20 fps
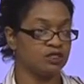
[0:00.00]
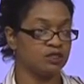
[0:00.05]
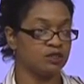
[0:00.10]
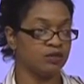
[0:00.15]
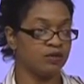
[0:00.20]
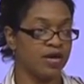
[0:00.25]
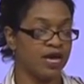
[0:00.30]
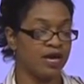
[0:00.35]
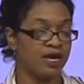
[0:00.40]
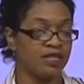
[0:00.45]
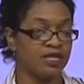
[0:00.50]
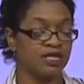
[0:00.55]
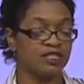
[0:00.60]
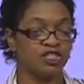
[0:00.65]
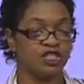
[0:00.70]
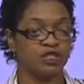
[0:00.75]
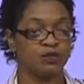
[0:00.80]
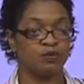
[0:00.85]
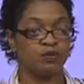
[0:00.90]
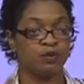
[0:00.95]
Okay, that
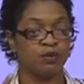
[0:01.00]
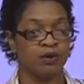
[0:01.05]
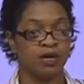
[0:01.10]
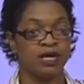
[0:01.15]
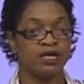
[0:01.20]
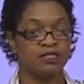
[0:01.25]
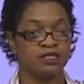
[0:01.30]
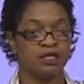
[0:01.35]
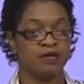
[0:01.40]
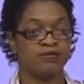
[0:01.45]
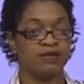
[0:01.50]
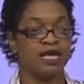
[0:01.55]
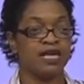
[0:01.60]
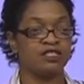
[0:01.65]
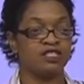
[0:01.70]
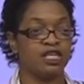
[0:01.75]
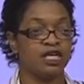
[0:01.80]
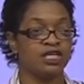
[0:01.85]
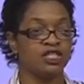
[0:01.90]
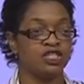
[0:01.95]
just breaks up
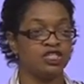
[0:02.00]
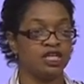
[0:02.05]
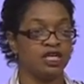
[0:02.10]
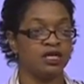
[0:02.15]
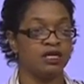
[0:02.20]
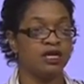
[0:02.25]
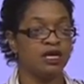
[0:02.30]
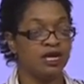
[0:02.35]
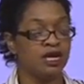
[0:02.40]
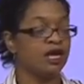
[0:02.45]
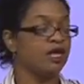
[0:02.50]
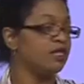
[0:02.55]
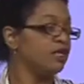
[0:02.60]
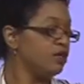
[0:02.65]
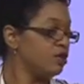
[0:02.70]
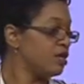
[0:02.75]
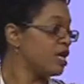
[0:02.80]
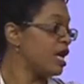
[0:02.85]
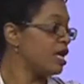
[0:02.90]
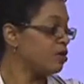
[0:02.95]
that tension, and then
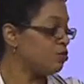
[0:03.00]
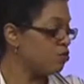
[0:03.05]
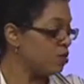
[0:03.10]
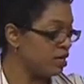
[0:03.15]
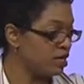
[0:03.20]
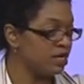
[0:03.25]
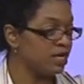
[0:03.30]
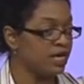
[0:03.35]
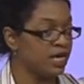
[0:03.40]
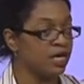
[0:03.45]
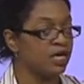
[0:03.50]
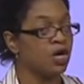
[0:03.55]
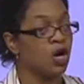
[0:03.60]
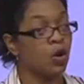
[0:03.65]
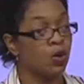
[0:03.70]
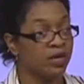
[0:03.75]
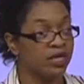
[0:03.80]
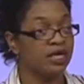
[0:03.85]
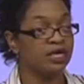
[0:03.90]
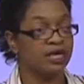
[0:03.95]
you're kind of ready to get
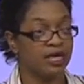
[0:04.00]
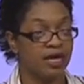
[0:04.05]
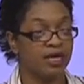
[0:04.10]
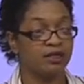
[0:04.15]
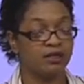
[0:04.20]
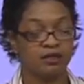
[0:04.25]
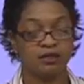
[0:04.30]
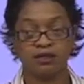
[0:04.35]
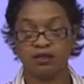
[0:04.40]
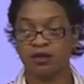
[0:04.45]
going again.